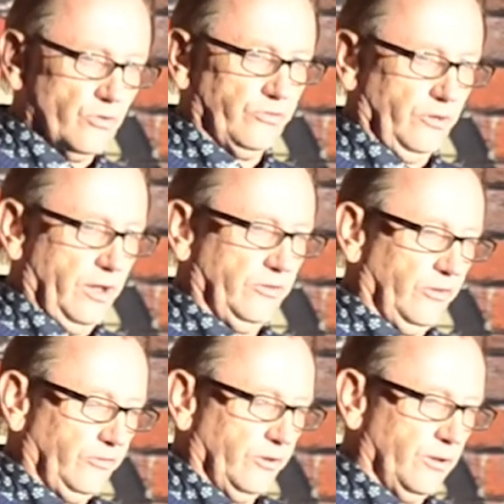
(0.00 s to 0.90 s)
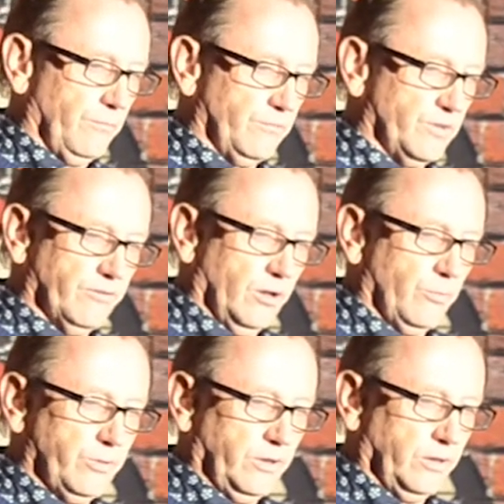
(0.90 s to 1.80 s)
scientist and I'm
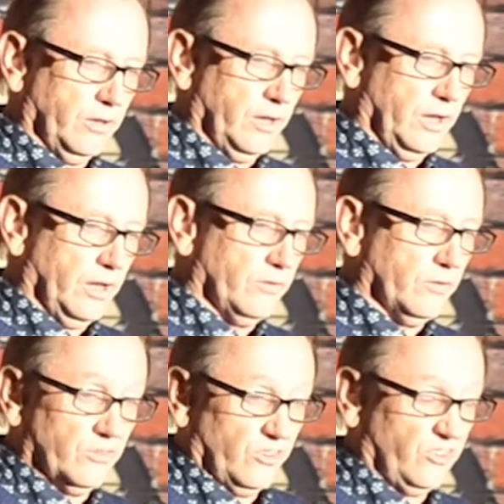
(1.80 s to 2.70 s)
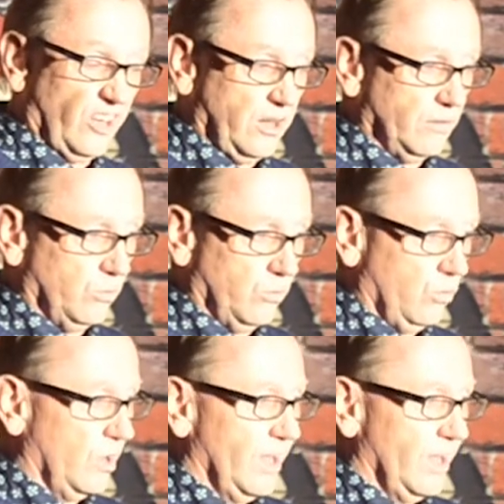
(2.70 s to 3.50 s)
developing a sustainable